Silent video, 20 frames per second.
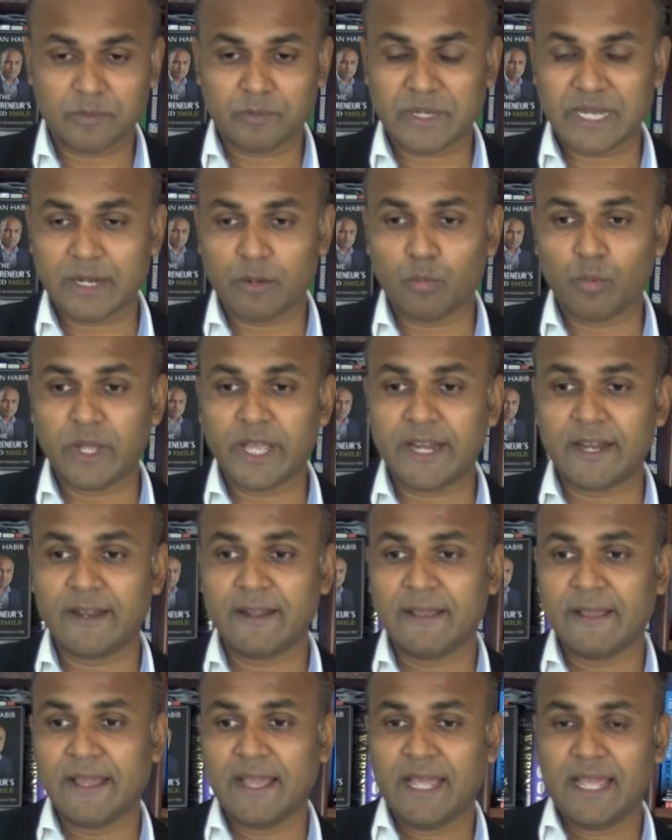But when
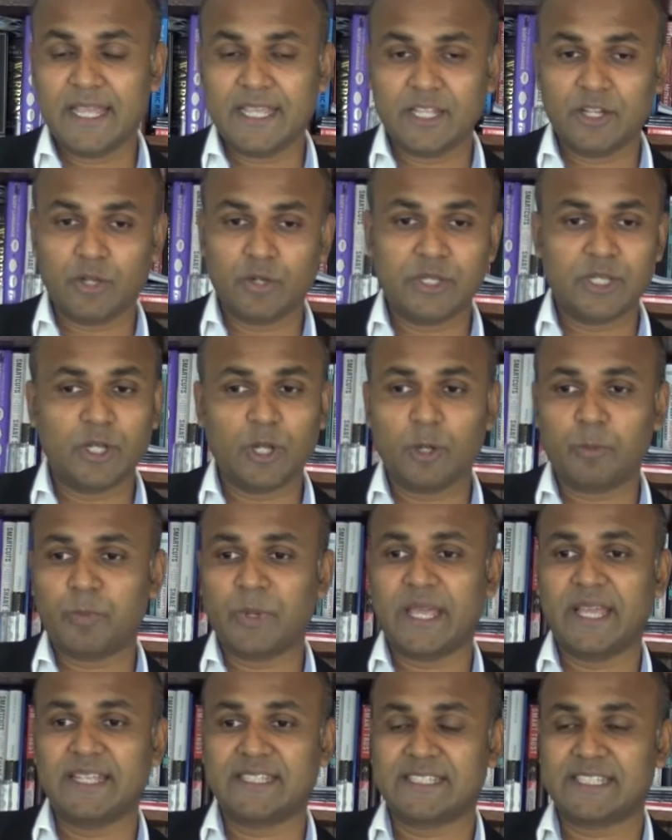Yellow
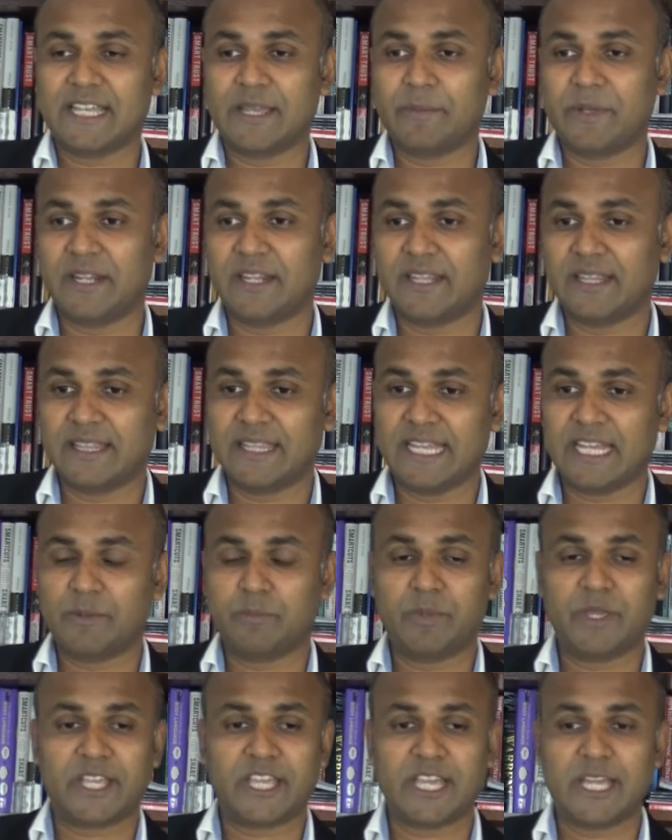Pages, that
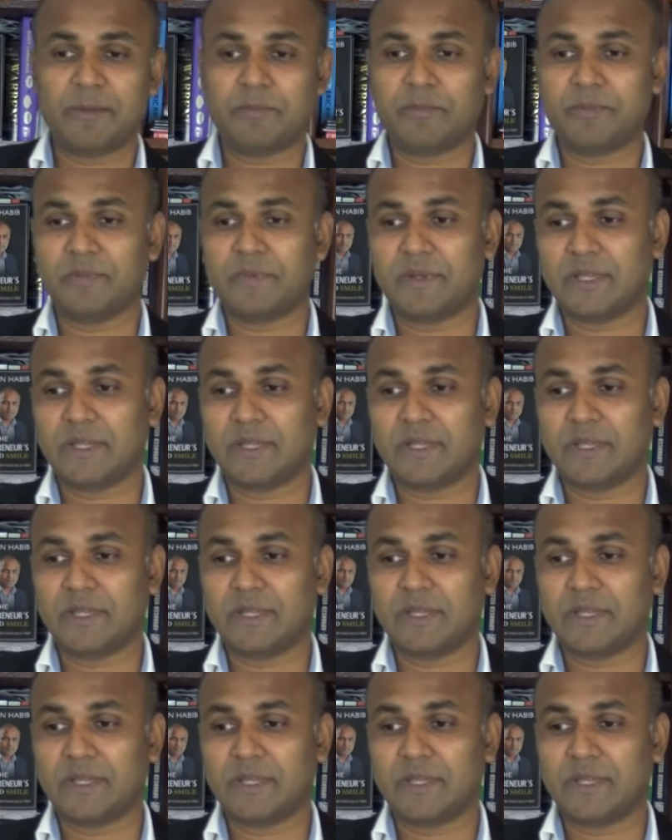became